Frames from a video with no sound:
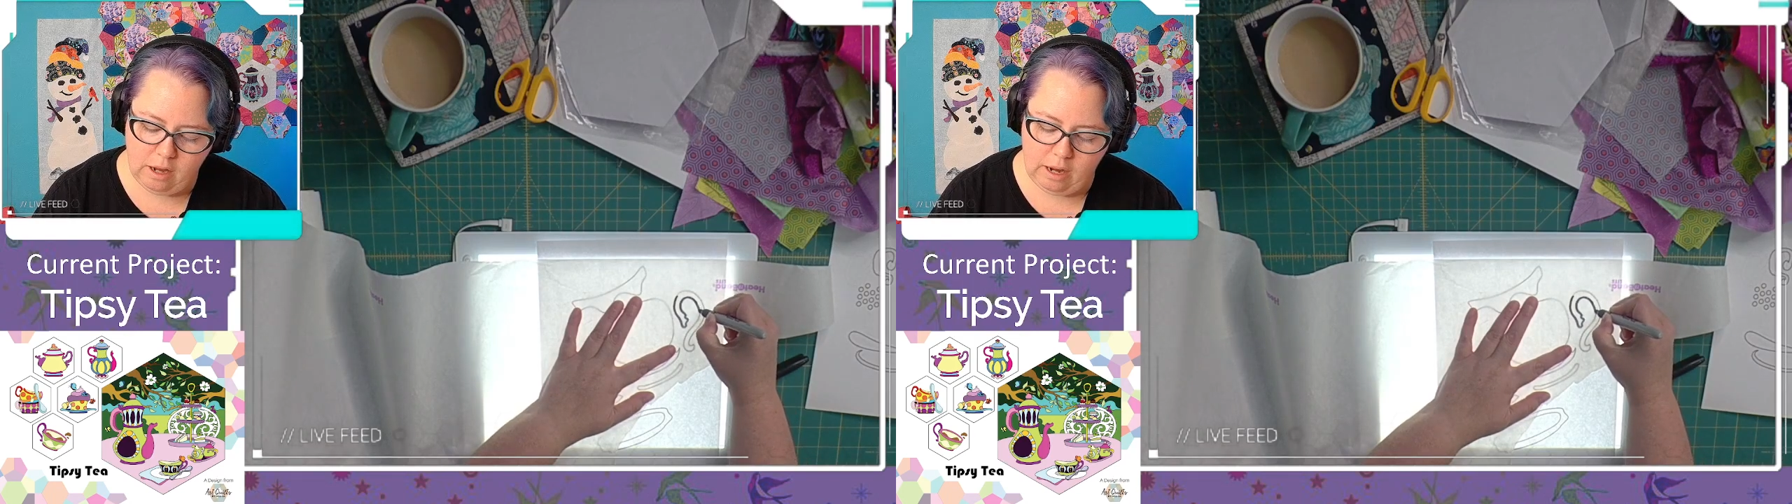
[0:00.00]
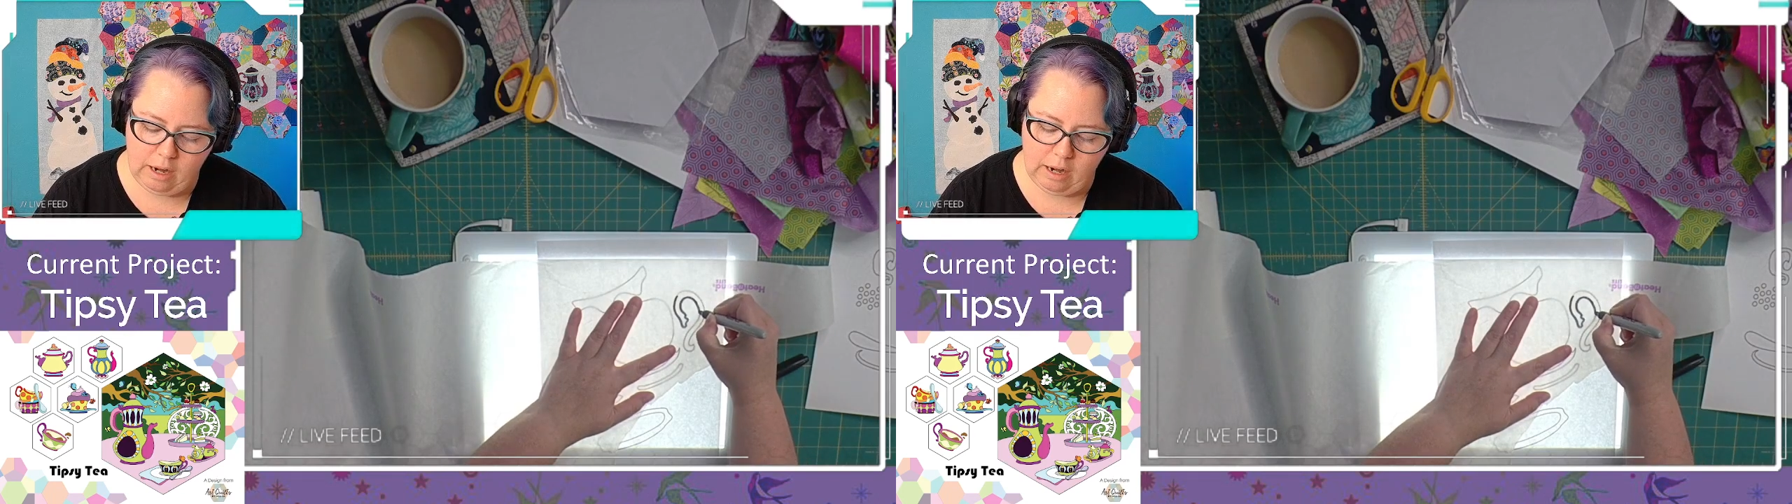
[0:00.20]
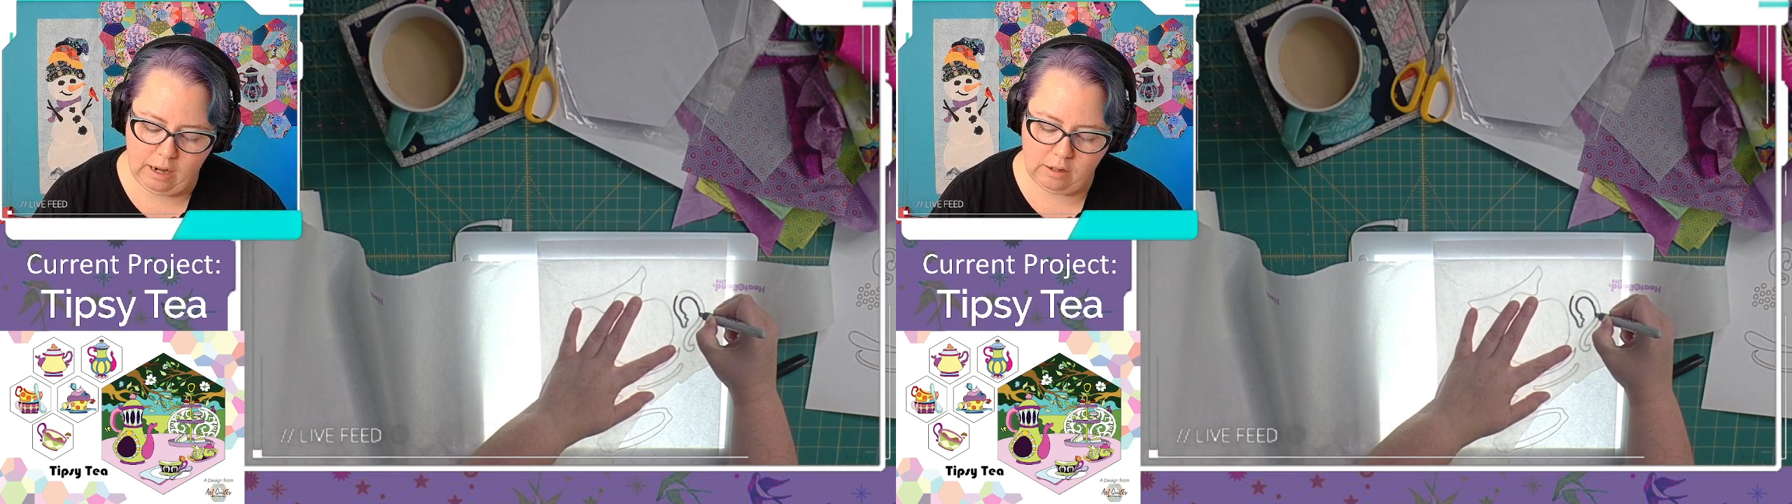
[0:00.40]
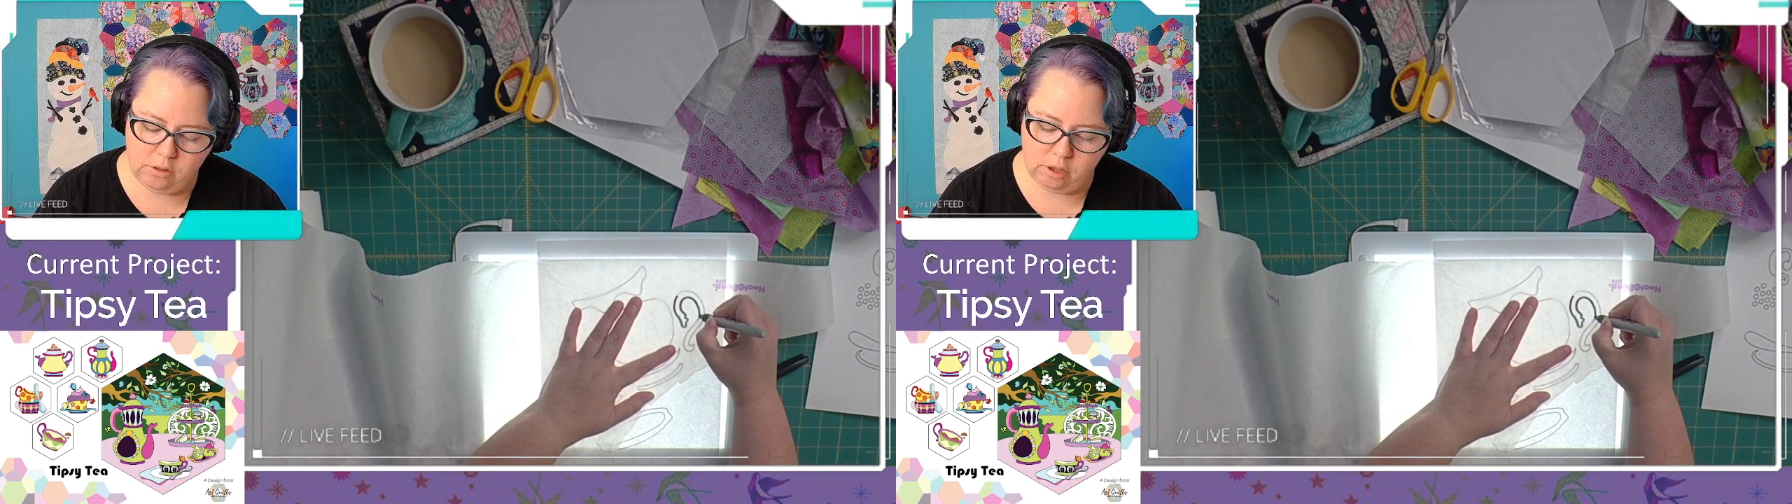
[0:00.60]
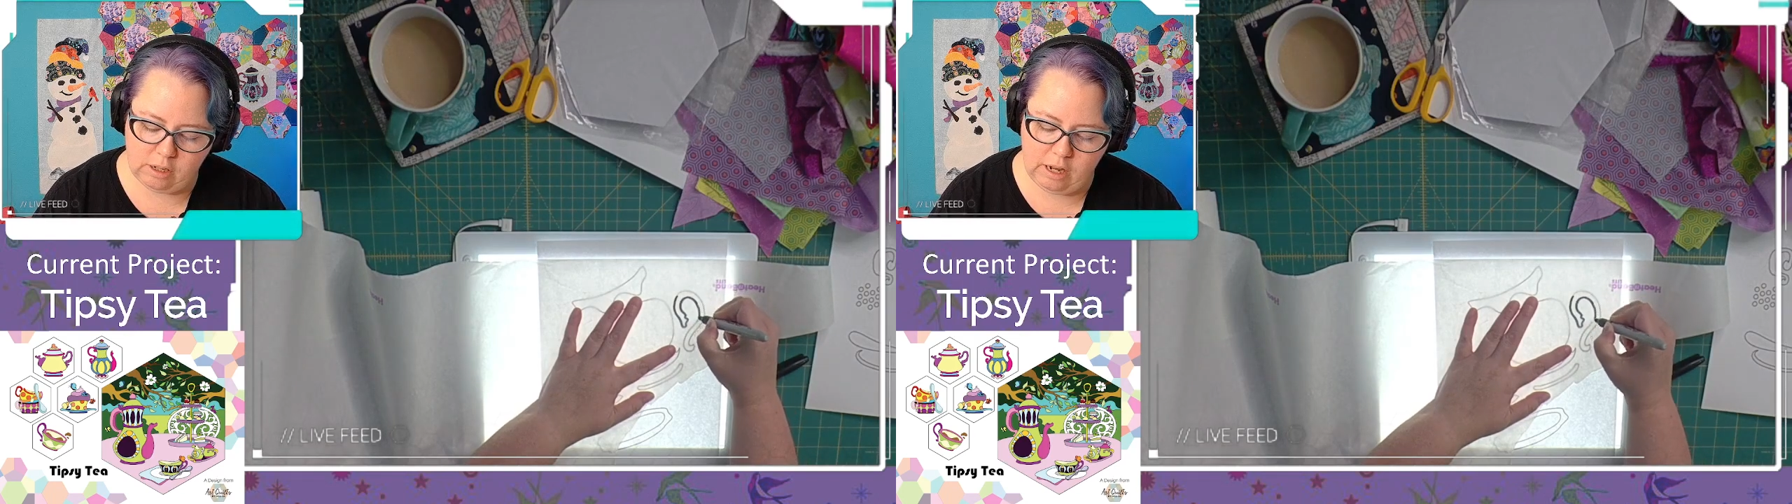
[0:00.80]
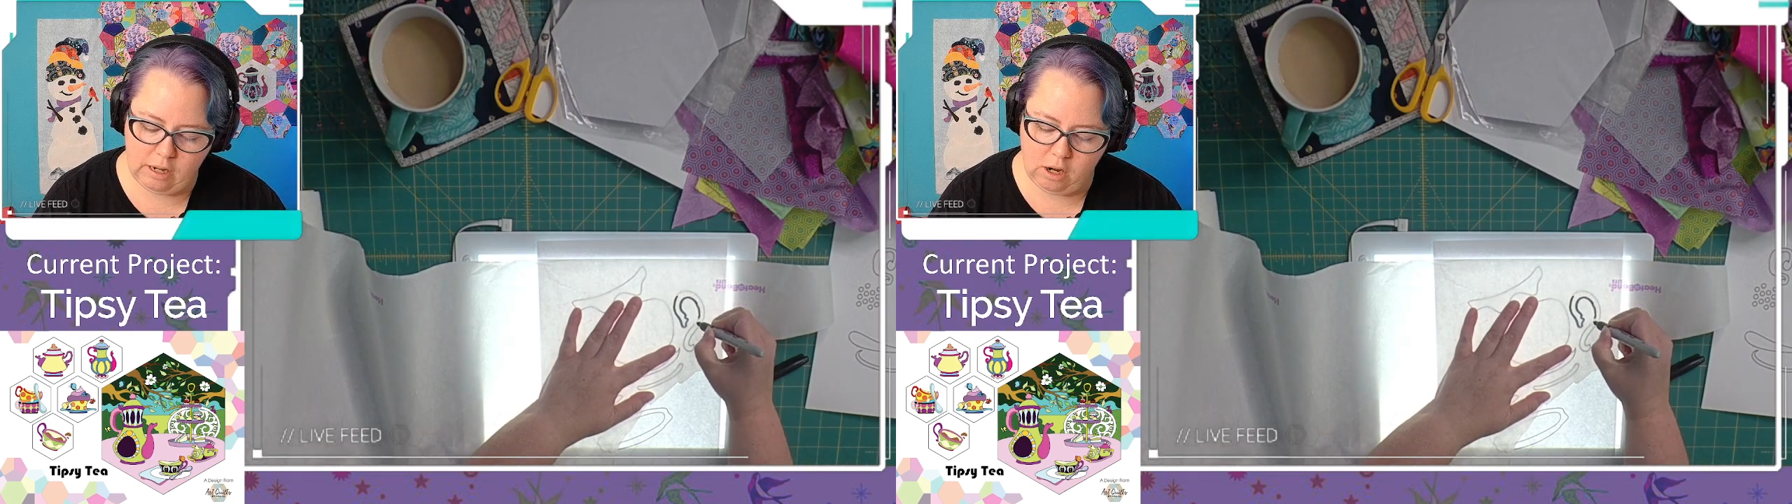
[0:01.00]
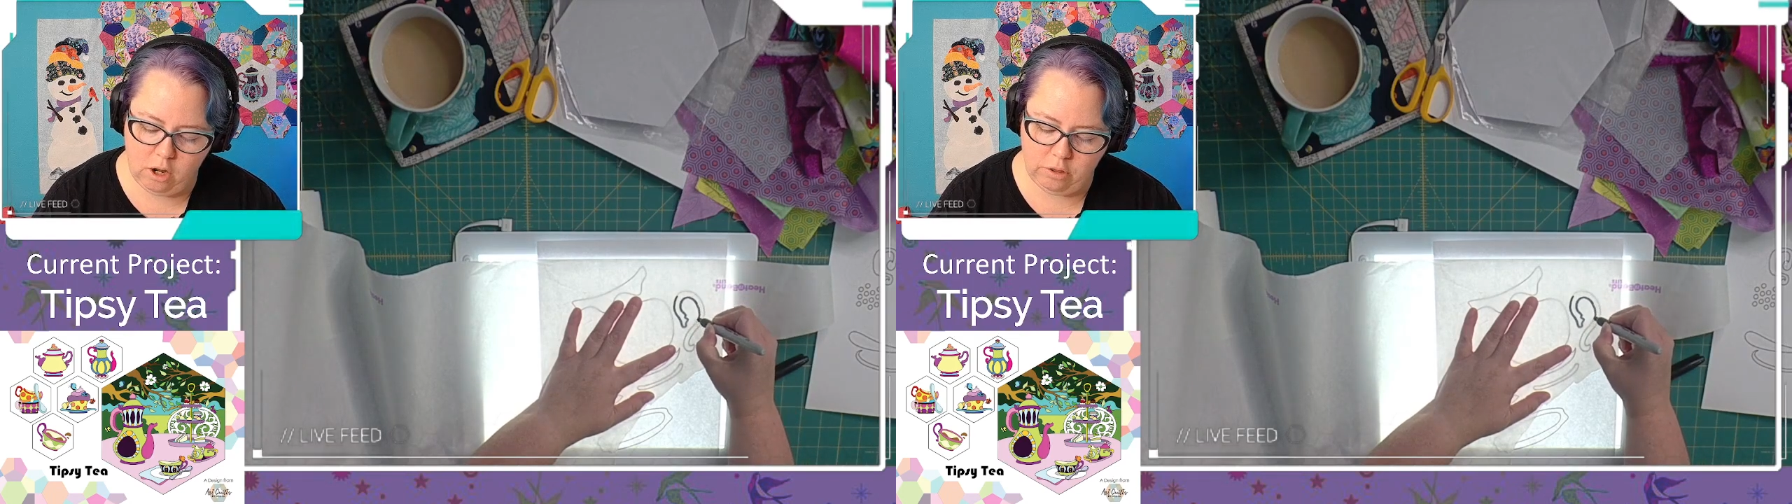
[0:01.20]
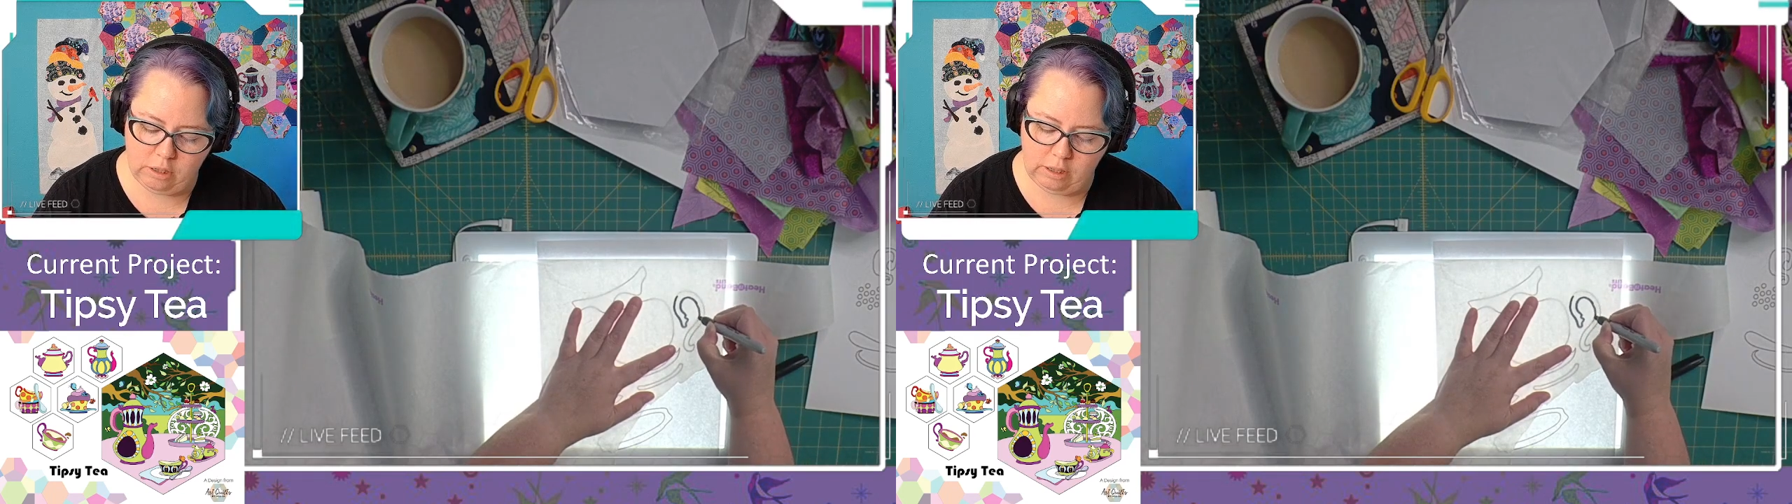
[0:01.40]
And to cut
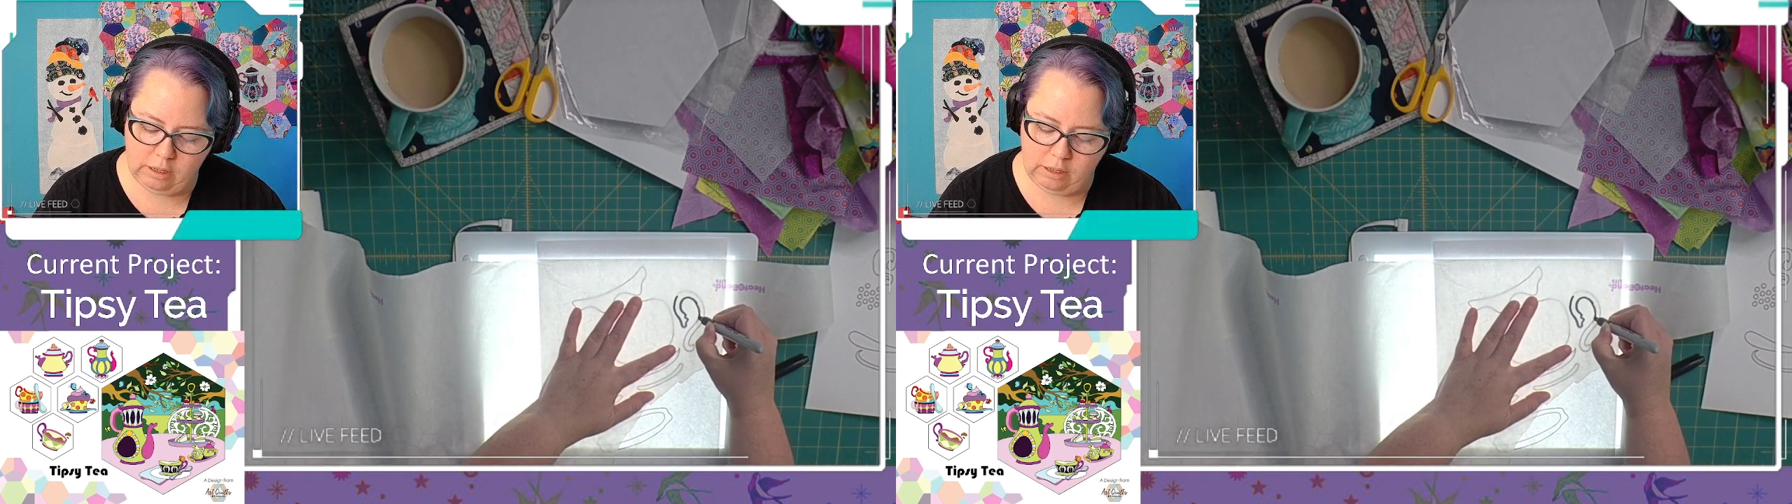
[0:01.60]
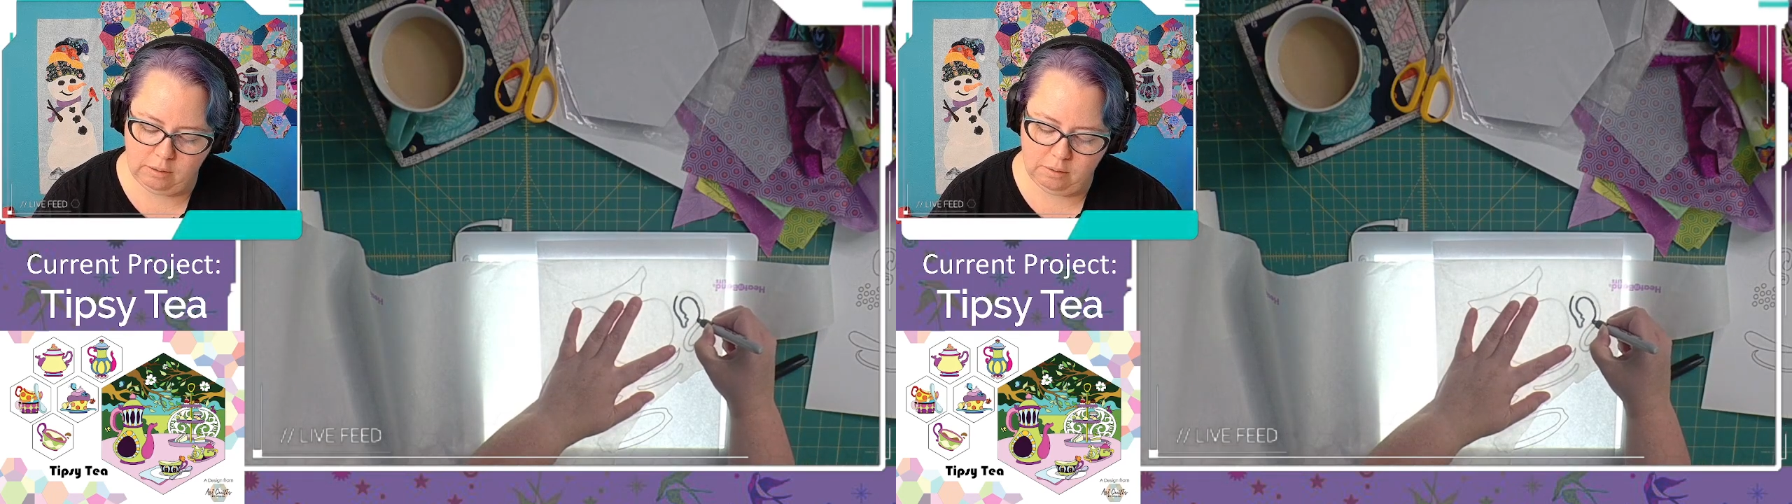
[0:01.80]
on the